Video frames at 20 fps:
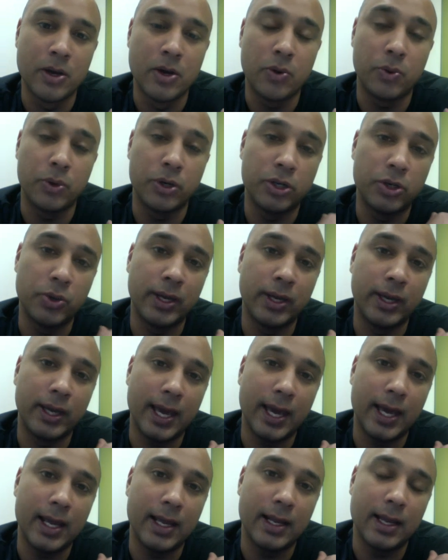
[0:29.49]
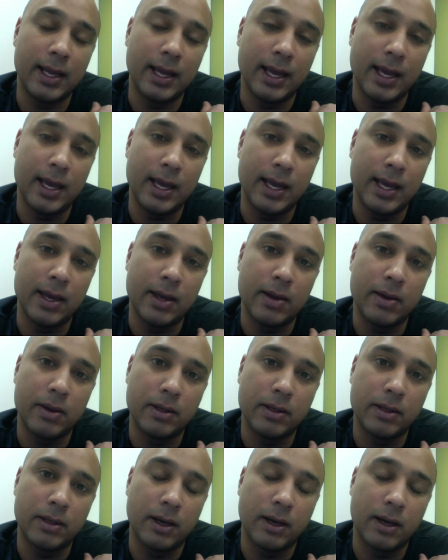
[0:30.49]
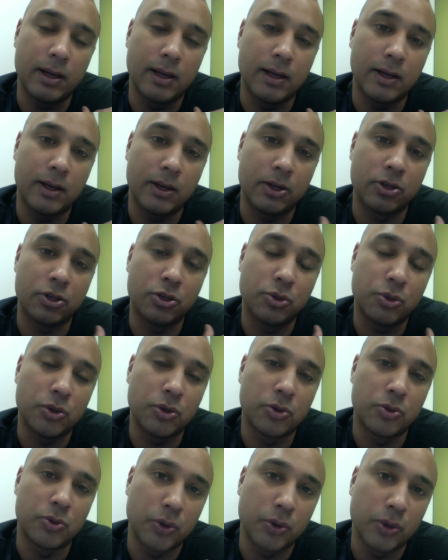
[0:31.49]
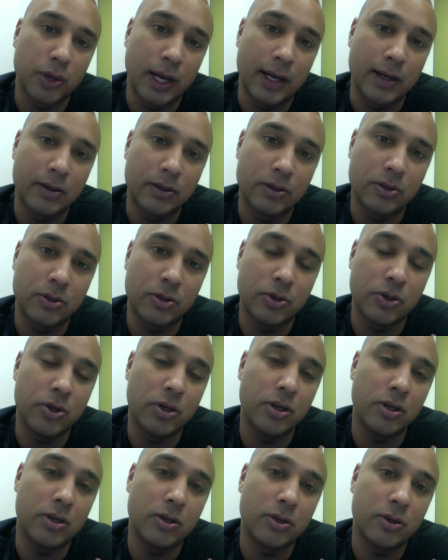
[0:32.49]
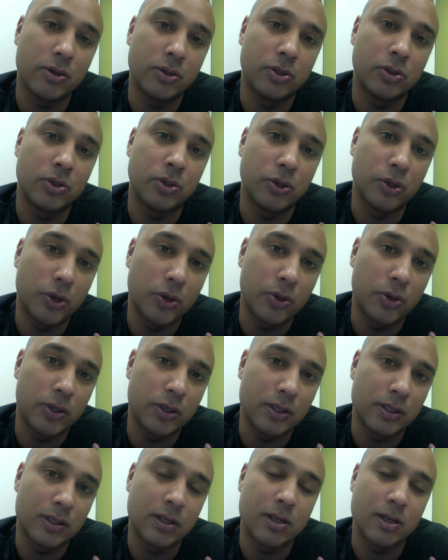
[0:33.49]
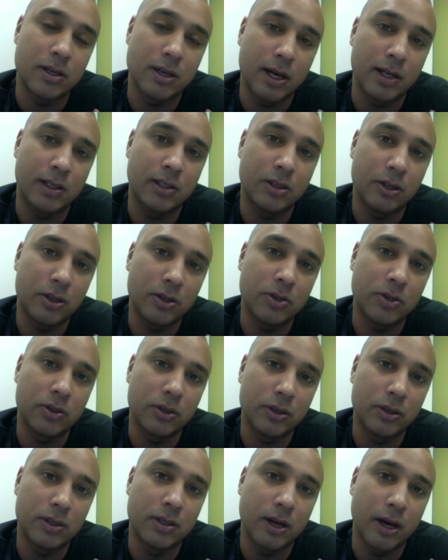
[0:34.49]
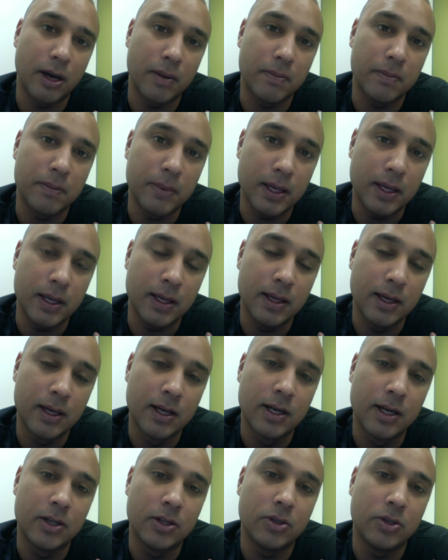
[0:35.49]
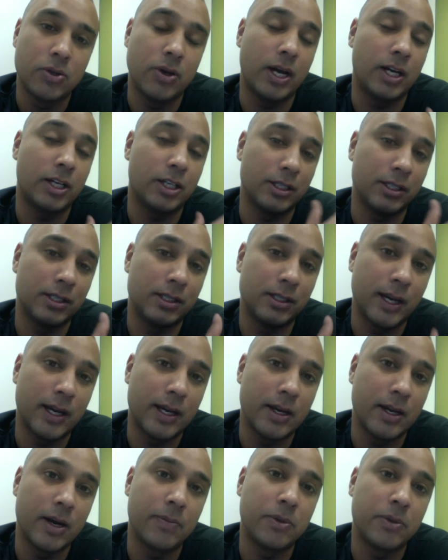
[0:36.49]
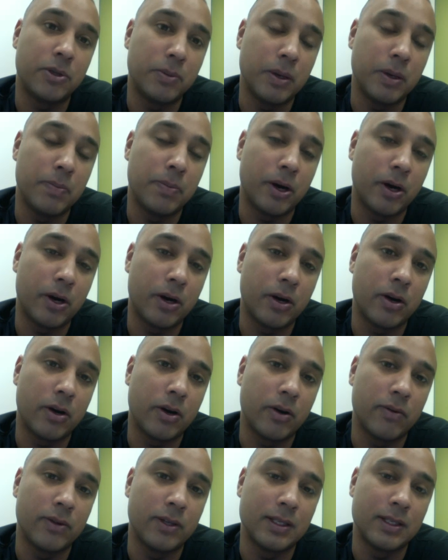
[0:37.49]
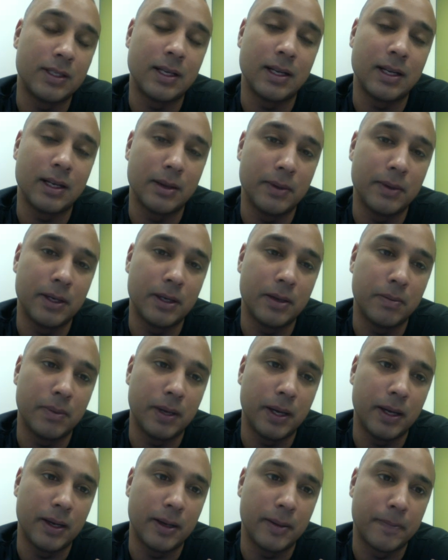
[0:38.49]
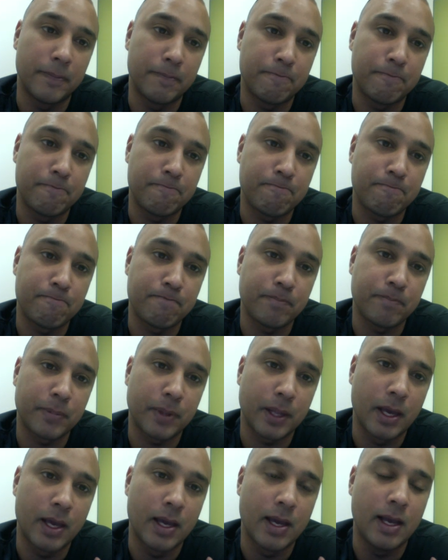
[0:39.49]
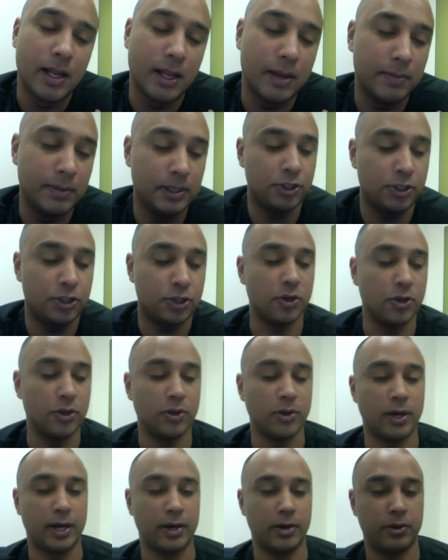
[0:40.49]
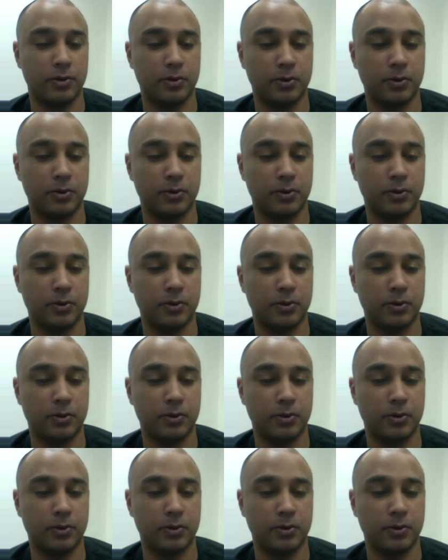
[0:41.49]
We're doing a, a uh, controlled rollout. So you can go to lotus.tungle.me to actually sign up to be part of this limited beta. Let me show you how it